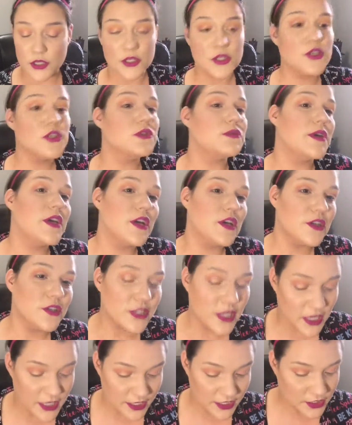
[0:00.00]
because we are
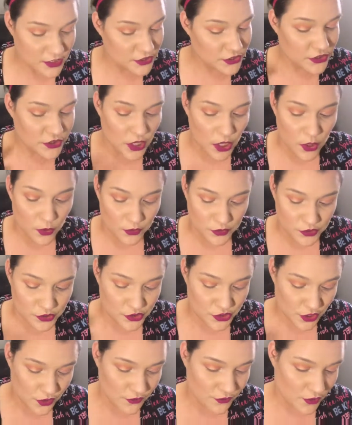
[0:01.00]
done. So
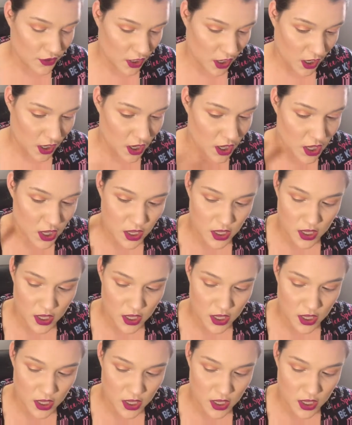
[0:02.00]
far,